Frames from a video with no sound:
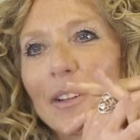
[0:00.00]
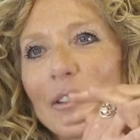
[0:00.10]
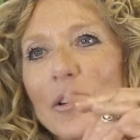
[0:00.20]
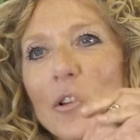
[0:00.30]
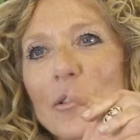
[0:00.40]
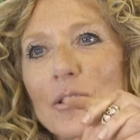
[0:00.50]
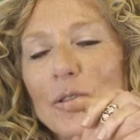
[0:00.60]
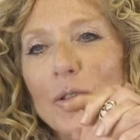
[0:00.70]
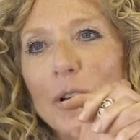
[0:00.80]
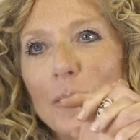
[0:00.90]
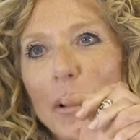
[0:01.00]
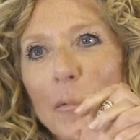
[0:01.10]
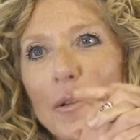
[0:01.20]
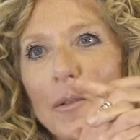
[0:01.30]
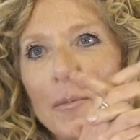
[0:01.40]
You know the story about
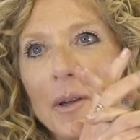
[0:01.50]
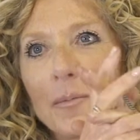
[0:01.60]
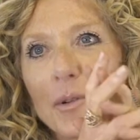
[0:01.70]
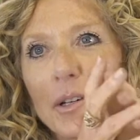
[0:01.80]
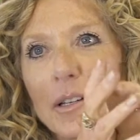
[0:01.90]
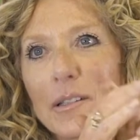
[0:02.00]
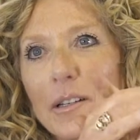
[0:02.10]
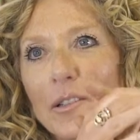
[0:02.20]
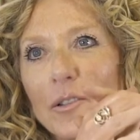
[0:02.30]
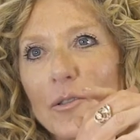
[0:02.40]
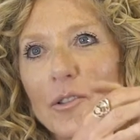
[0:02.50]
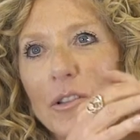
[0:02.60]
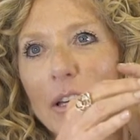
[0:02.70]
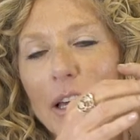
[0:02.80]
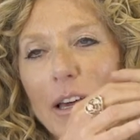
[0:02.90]
one of the big bullies I told you
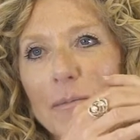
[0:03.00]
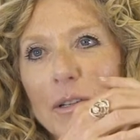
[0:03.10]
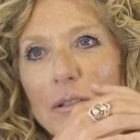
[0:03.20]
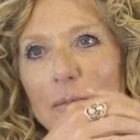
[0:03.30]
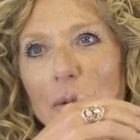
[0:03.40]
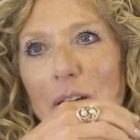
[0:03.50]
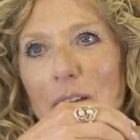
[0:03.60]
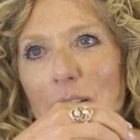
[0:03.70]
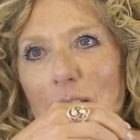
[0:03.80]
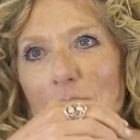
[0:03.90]
that came into my